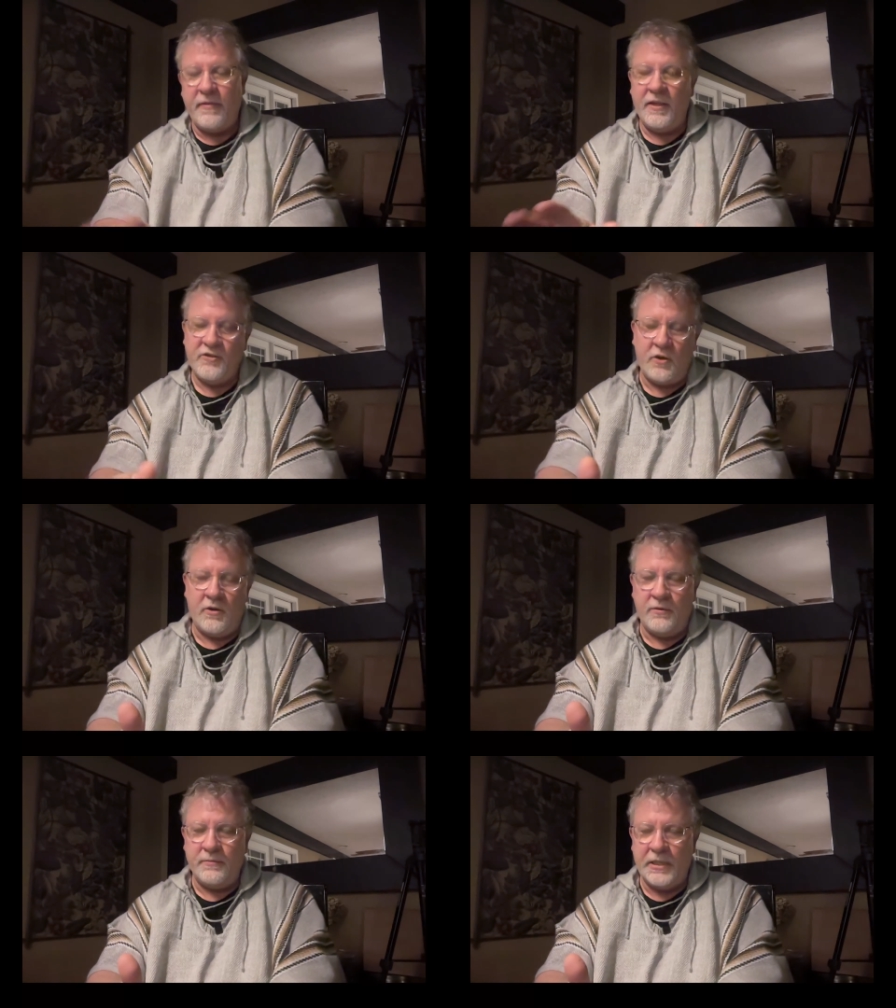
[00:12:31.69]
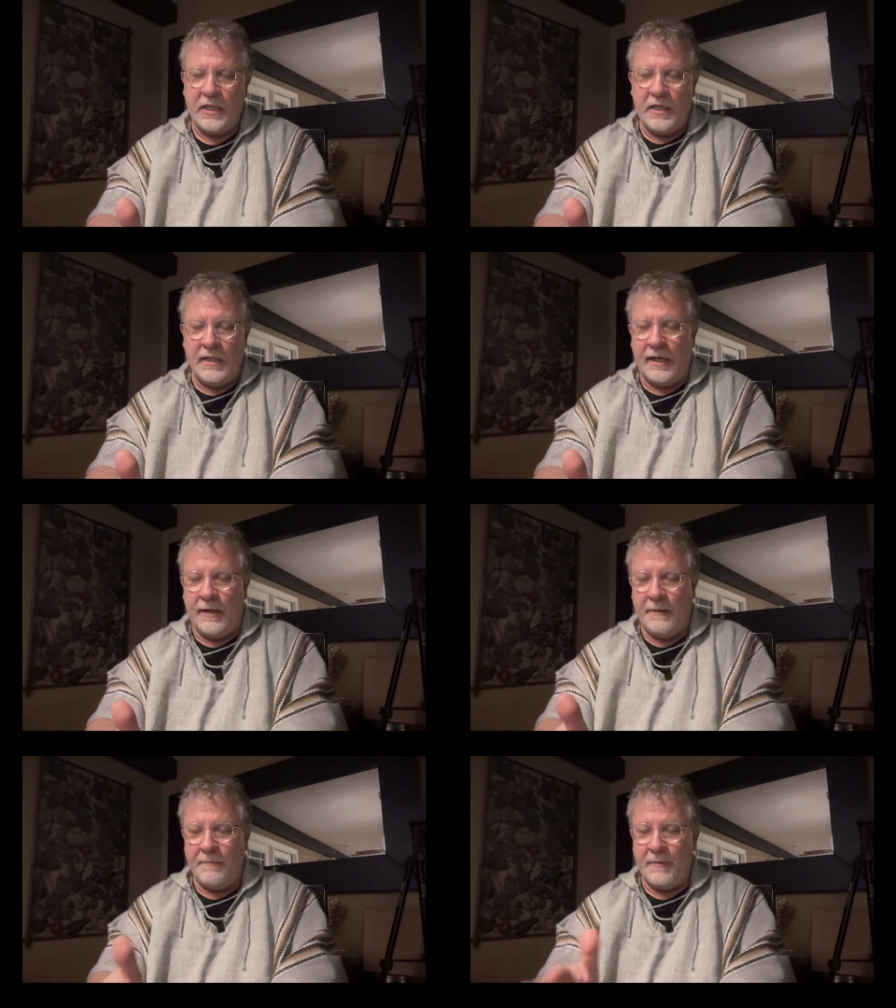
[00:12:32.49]
So
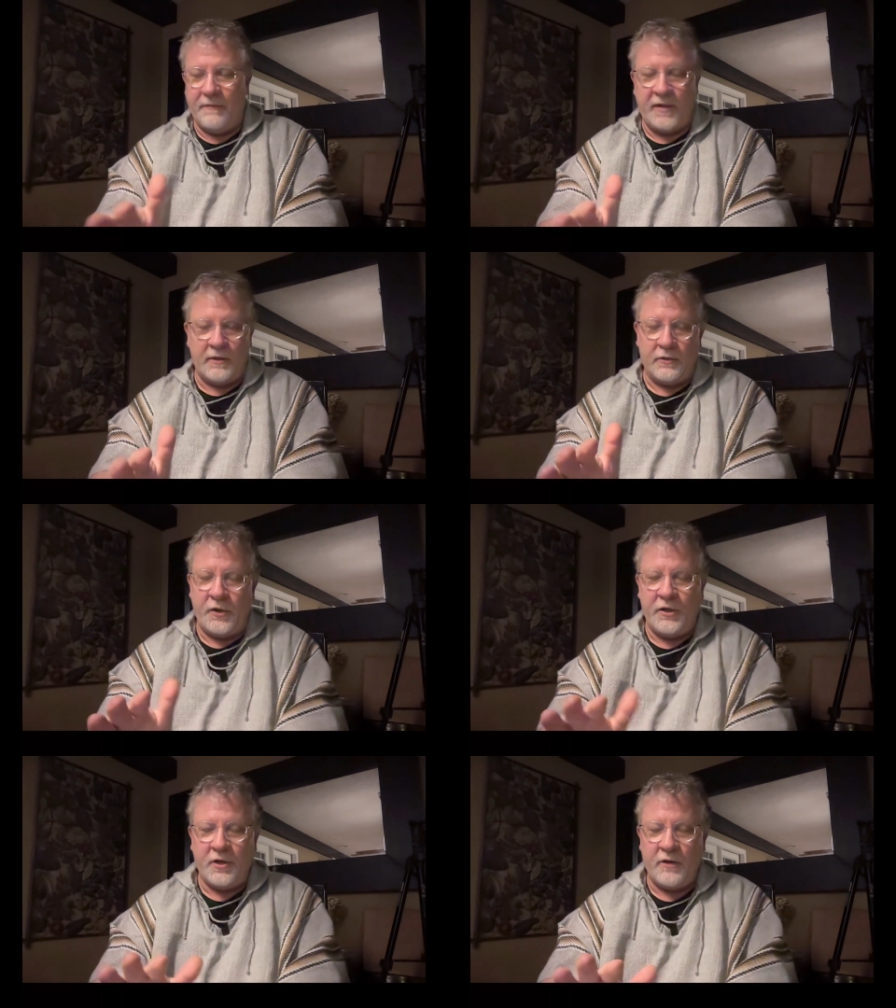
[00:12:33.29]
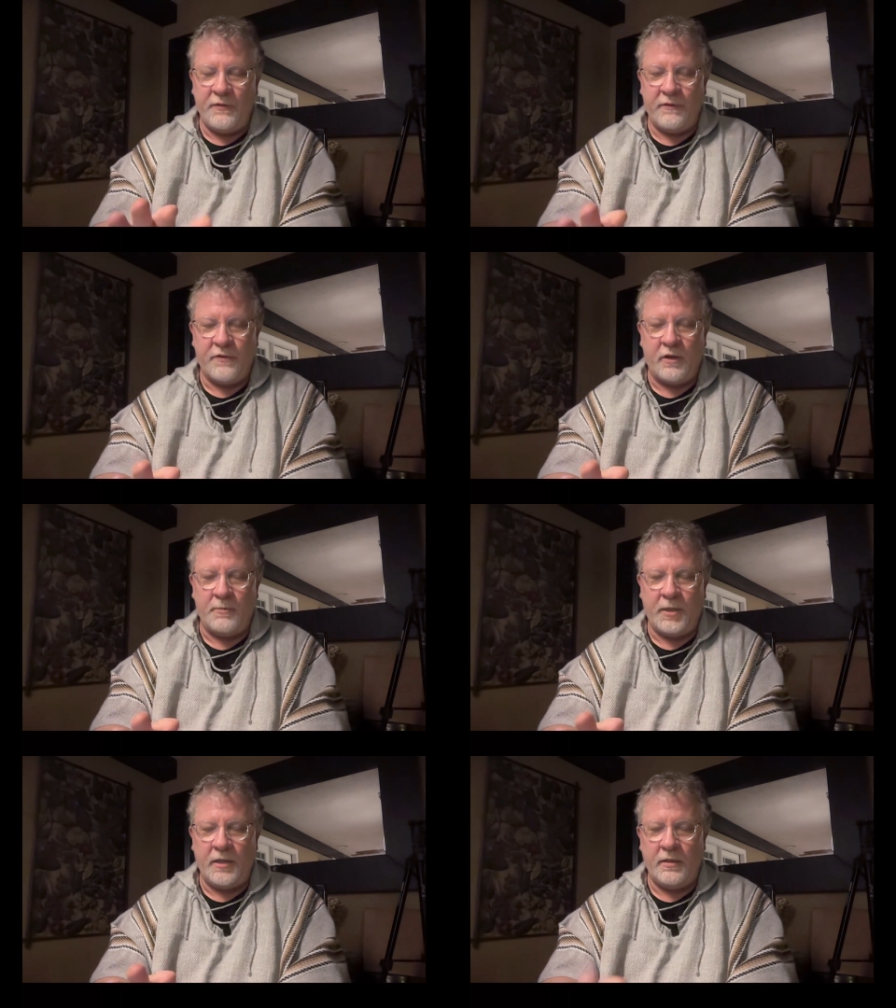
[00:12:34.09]
um, I've got a learning curve in front of
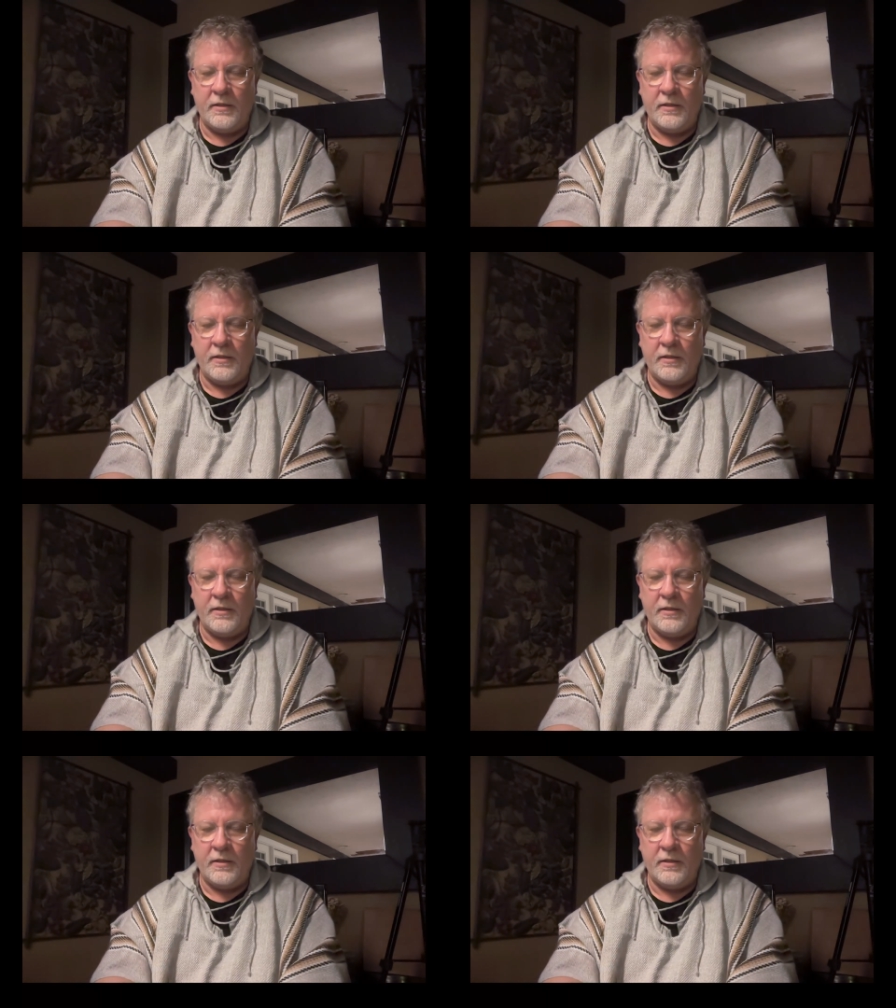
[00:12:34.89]
me,